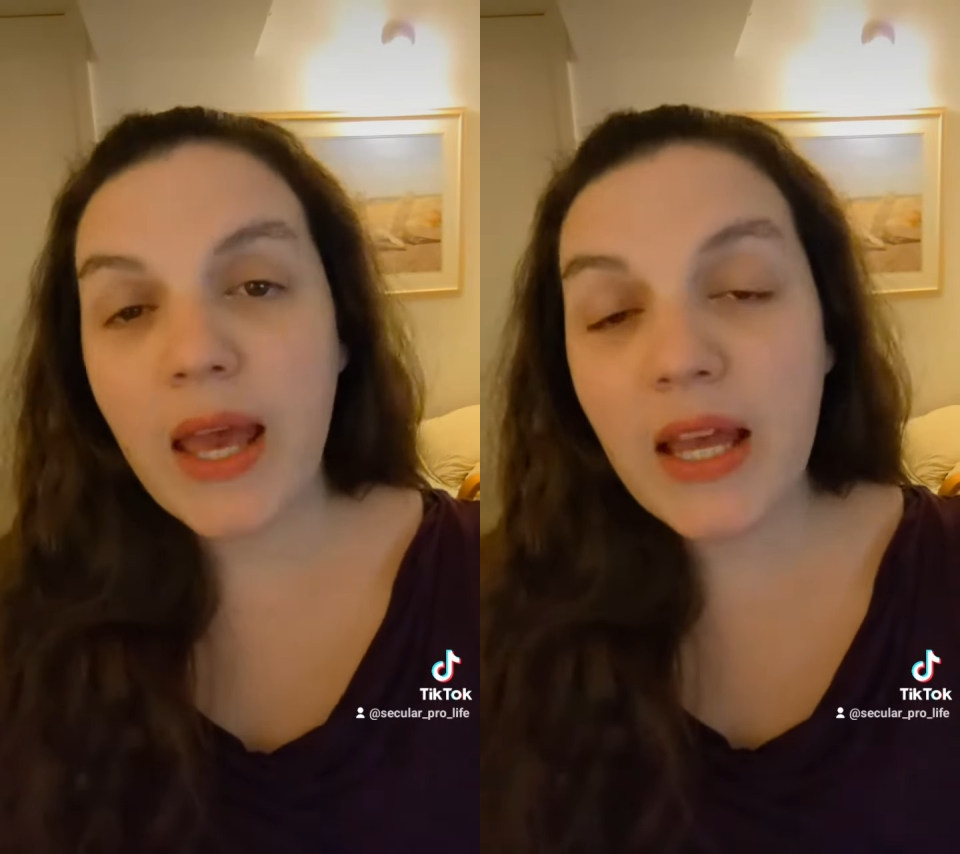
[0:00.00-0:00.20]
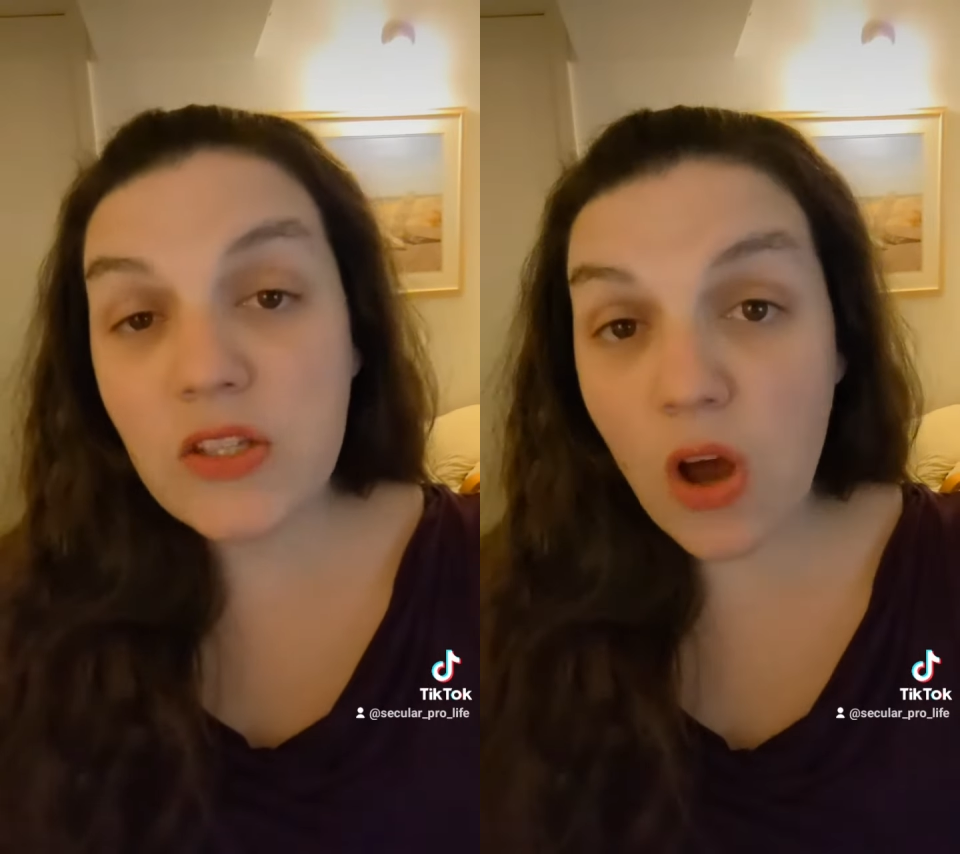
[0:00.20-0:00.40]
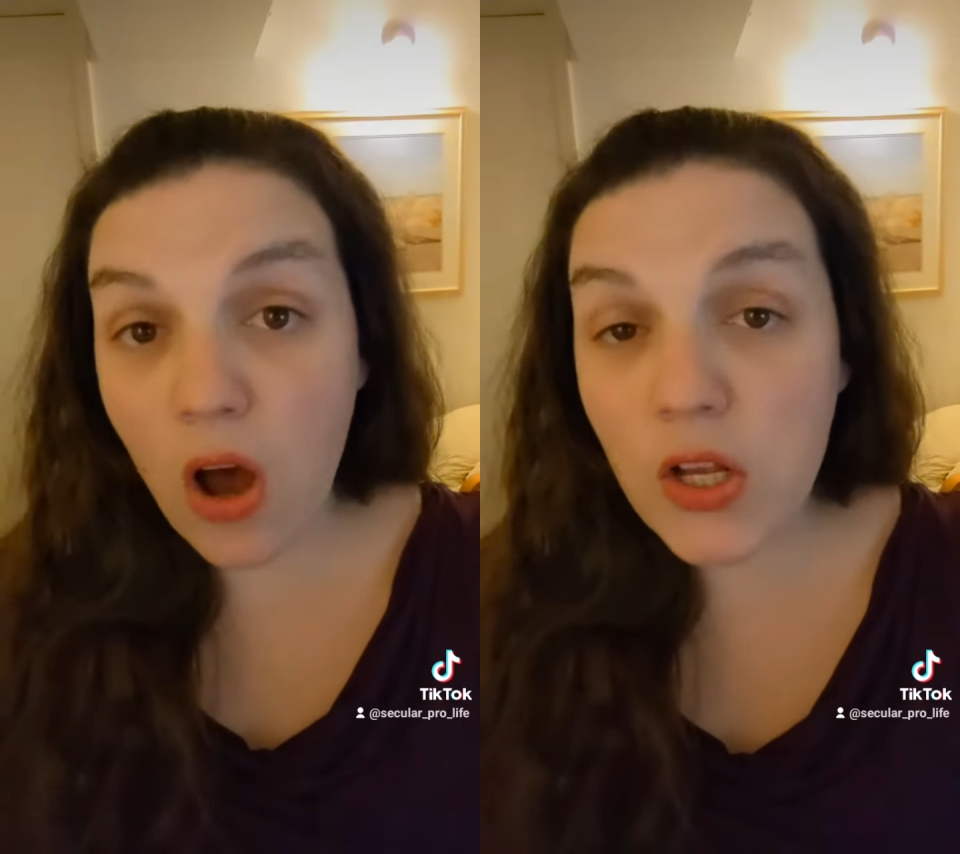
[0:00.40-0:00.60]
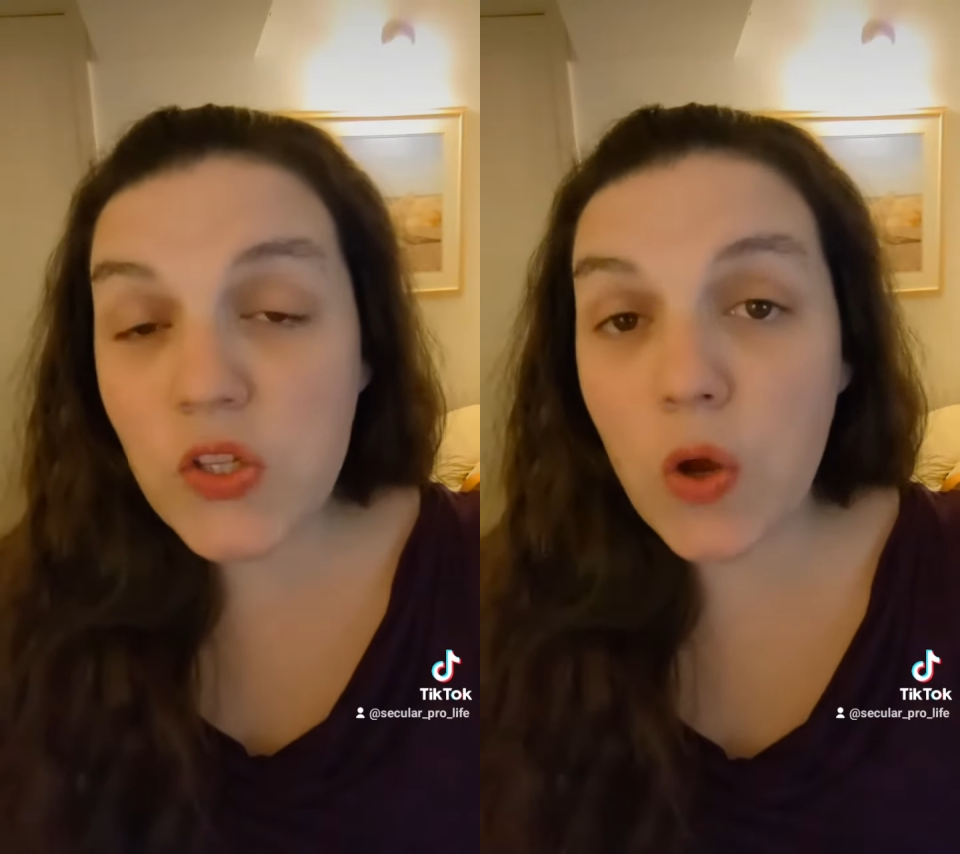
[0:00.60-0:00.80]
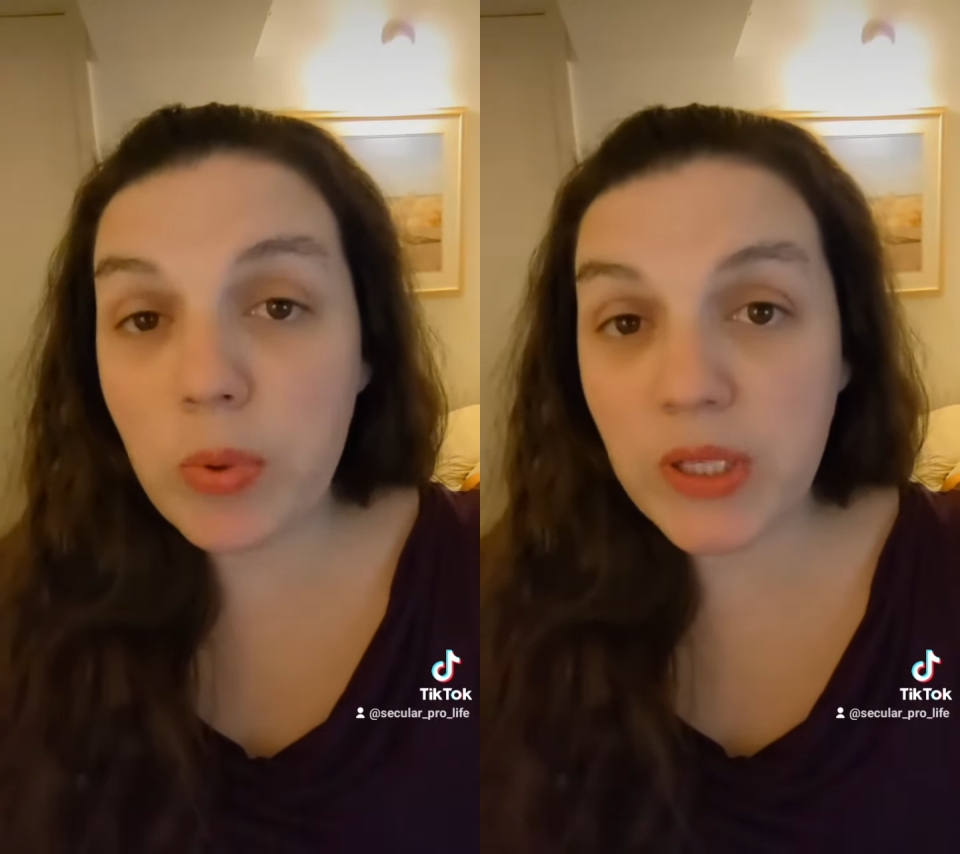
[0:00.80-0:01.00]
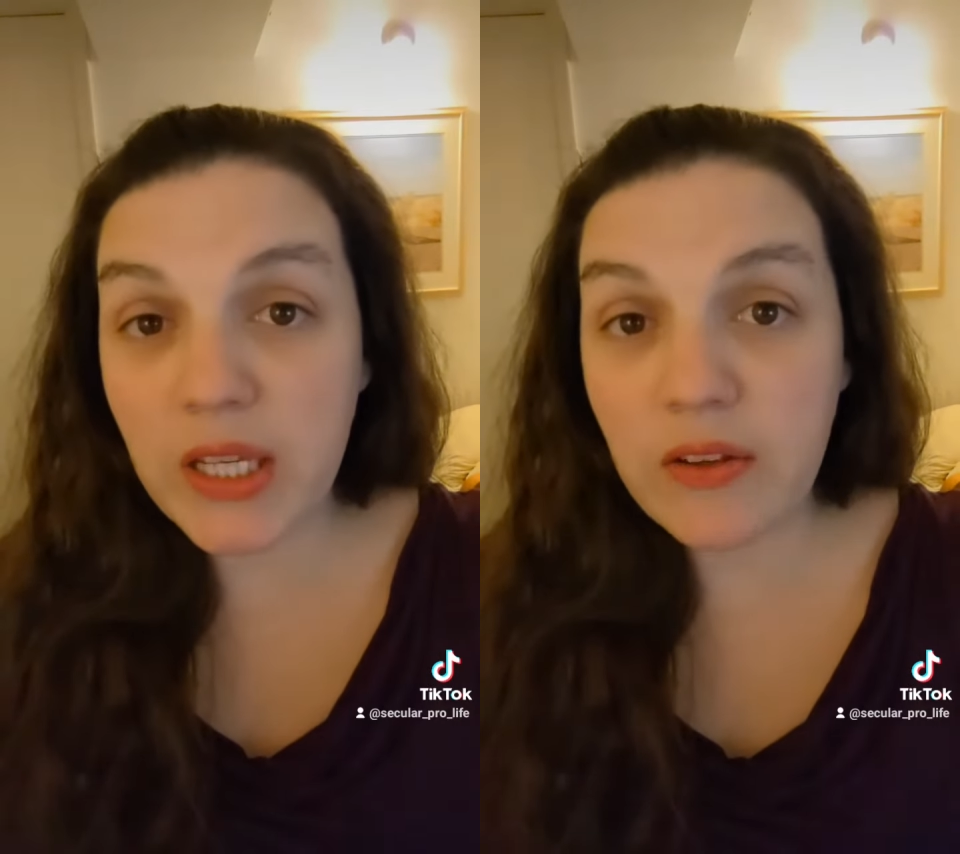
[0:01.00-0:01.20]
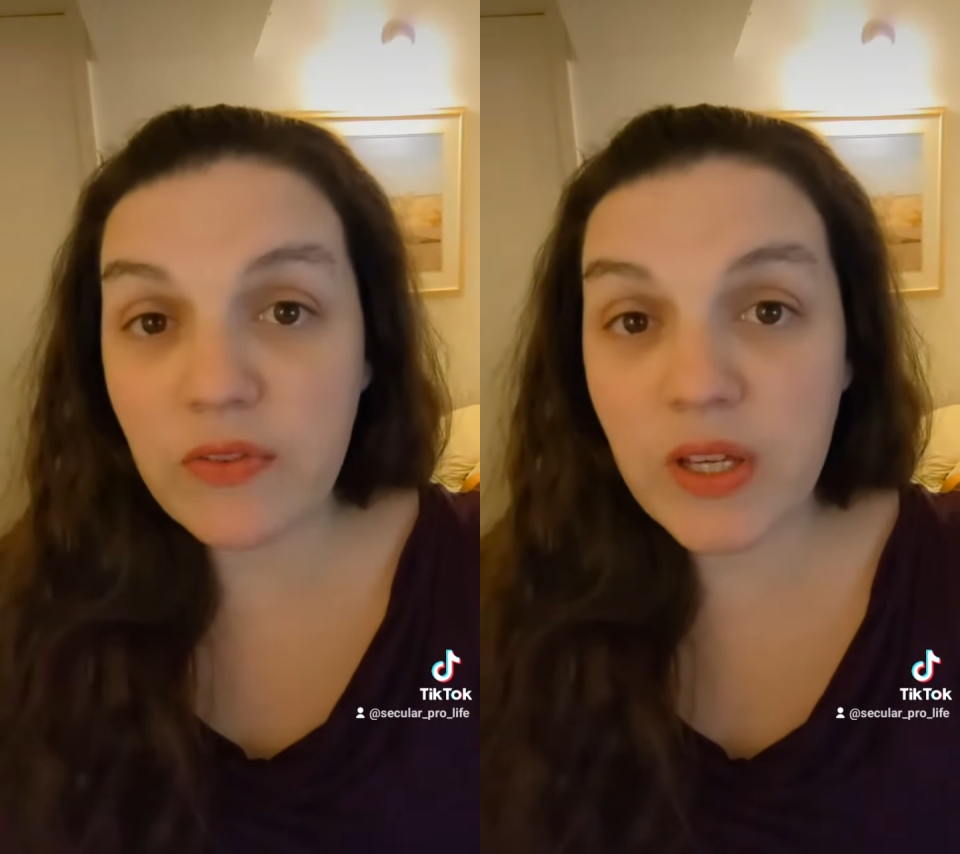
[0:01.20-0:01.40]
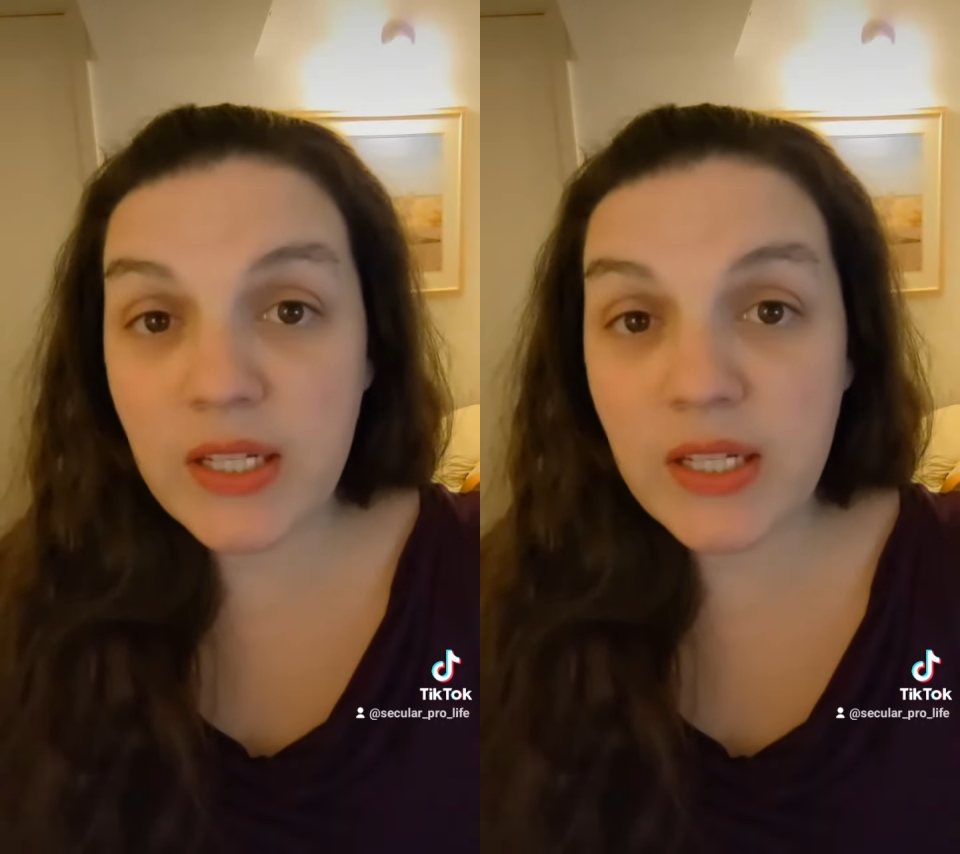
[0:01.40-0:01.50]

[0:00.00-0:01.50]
It's also a belief